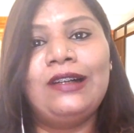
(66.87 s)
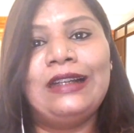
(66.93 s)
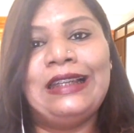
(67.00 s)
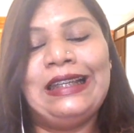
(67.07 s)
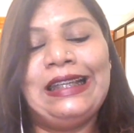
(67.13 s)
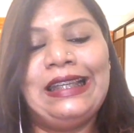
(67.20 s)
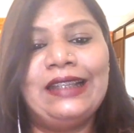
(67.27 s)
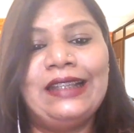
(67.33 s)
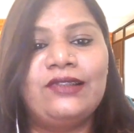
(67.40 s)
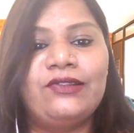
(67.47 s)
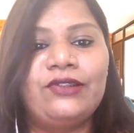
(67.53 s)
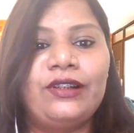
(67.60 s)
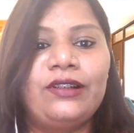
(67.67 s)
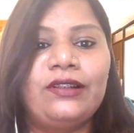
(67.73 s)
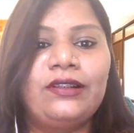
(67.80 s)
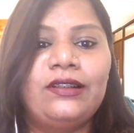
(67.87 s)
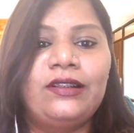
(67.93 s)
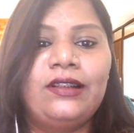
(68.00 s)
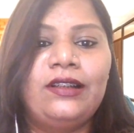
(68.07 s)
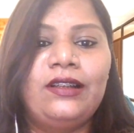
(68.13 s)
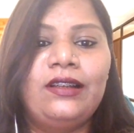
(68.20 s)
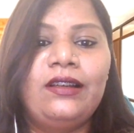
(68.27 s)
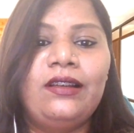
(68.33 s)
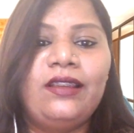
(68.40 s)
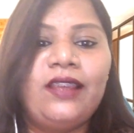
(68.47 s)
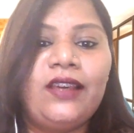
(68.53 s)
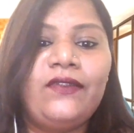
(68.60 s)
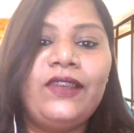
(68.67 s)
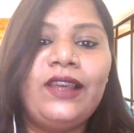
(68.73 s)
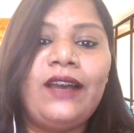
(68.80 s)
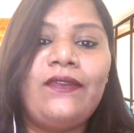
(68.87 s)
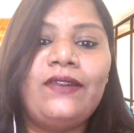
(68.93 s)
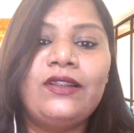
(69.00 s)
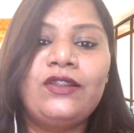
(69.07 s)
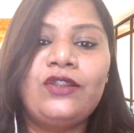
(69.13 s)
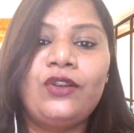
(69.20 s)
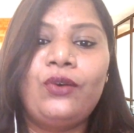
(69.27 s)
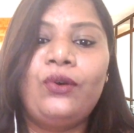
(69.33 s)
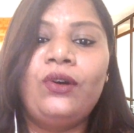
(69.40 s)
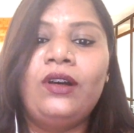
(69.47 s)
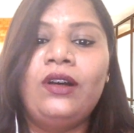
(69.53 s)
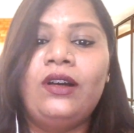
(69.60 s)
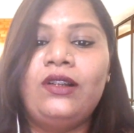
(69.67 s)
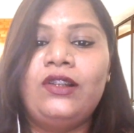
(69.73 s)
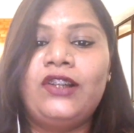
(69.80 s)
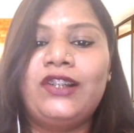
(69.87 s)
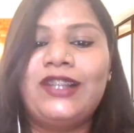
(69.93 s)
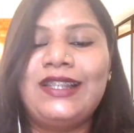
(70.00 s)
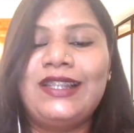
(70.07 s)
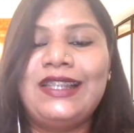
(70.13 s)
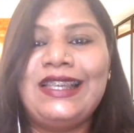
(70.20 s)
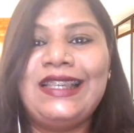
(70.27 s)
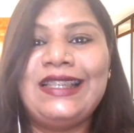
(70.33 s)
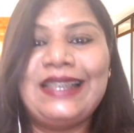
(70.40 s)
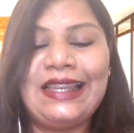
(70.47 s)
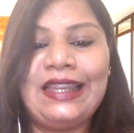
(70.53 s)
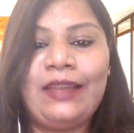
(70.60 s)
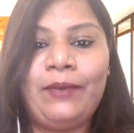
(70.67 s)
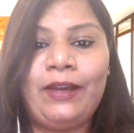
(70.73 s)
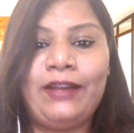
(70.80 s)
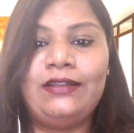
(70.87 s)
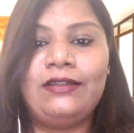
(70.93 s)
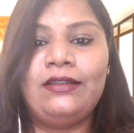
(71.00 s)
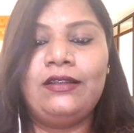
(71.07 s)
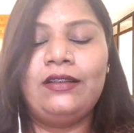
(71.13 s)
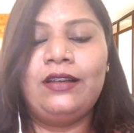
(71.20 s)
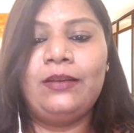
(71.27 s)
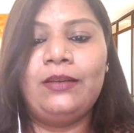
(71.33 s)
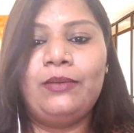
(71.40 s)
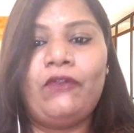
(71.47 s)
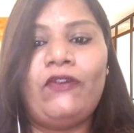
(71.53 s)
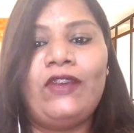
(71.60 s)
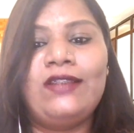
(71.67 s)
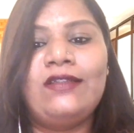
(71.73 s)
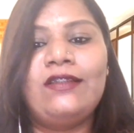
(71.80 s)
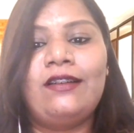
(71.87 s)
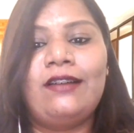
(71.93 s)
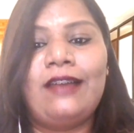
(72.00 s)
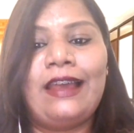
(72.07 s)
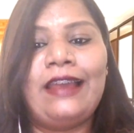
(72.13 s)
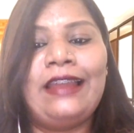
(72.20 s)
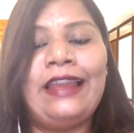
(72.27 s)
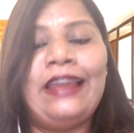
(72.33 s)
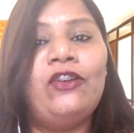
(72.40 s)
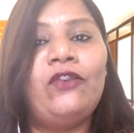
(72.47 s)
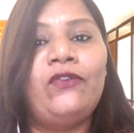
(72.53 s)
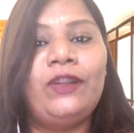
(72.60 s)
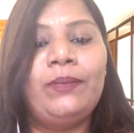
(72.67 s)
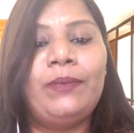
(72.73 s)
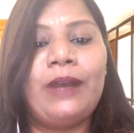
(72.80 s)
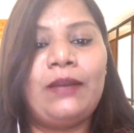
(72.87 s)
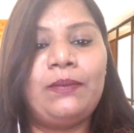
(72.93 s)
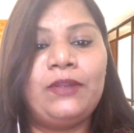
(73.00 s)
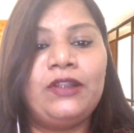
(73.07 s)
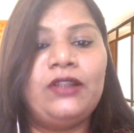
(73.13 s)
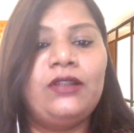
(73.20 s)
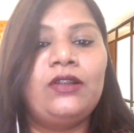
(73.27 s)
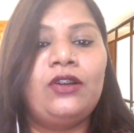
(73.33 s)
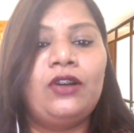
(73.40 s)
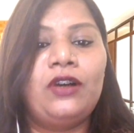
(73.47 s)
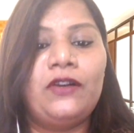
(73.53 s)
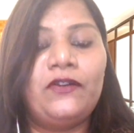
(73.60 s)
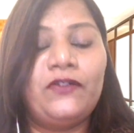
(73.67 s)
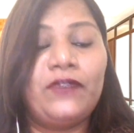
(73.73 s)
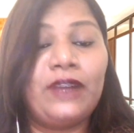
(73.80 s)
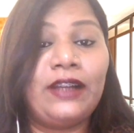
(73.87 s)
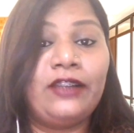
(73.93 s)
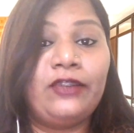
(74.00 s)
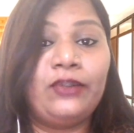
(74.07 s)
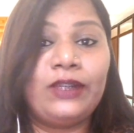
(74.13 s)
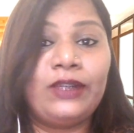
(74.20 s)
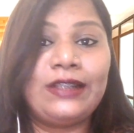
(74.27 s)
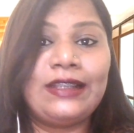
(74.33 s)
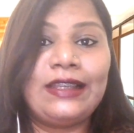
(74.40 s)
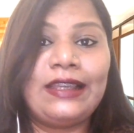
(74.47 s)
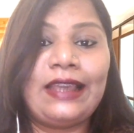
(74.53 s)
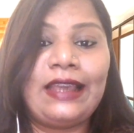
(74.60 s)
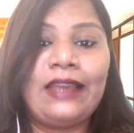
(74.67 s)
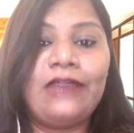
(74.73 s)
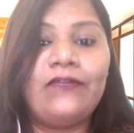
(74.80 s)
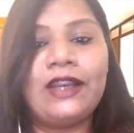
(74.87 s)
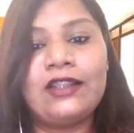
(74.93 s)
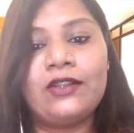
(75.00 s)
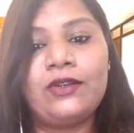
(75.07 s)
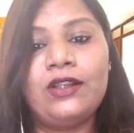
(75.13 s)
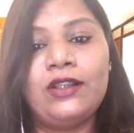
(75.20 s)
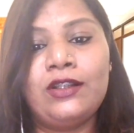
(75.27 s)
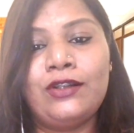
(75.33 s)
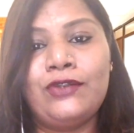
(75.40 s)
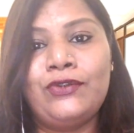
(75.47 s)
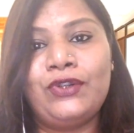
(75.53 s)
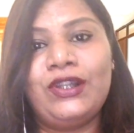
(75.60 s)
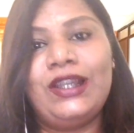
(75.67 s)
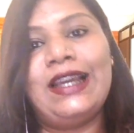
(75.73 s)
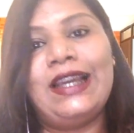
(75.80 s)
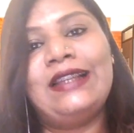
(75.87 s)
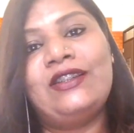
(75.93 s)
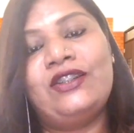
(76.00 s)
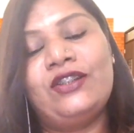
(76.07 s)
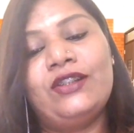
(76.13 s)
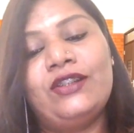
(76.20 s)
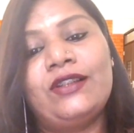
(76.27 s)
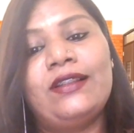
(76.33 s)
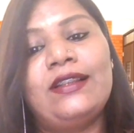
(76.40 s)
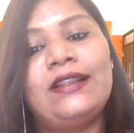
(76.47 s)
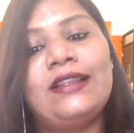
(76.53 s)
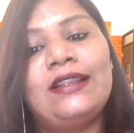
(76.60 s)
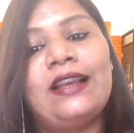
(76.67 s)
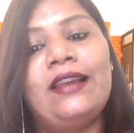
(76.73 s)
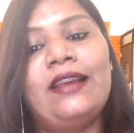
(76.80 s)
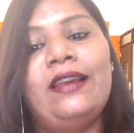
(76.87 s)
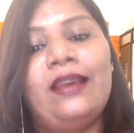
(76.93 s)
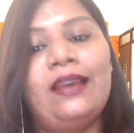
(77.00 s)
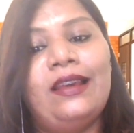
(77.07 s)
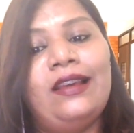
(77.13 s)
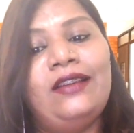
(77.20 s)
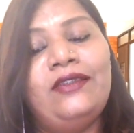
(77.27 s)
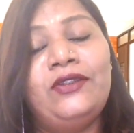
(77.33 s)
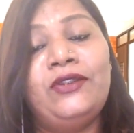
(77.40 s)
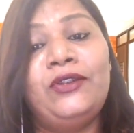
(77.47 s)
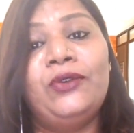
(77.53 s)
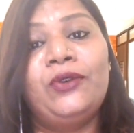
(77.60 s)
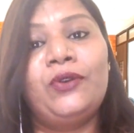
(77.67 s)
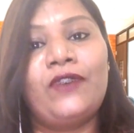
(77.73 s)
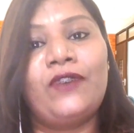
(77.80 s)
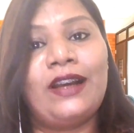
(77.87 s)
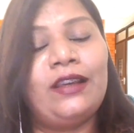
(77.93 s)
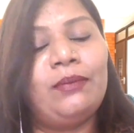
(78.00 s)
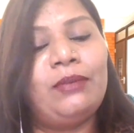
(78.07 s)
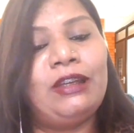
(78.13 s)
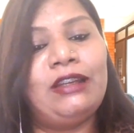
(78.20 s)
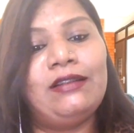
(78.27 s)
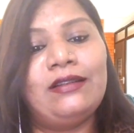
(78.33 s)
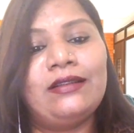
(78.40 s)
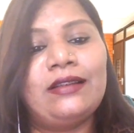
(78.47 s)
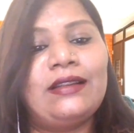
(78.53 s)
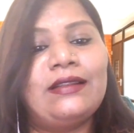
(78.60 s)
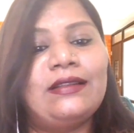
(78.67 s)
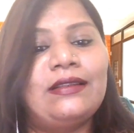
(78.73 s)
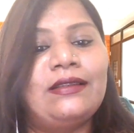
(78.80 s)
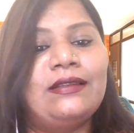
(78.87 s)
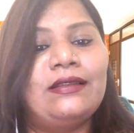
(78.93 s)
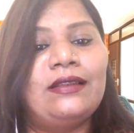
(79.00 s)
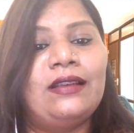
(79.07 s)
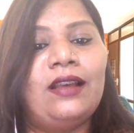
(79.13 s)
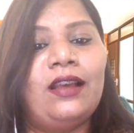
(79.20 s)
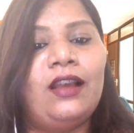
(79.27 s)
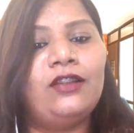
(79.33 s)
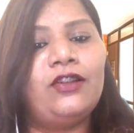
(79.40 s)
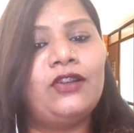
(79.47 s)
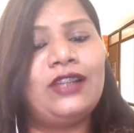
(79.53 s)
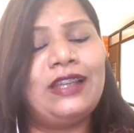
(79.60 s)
Little Extra. Here we have our Zo, Dr. C.S. Hiremath, Professor and Head of Department of Cardiothoracic and Vascular Surgery at Sri Sathya Institute of Higher Medical Sciences. Dr.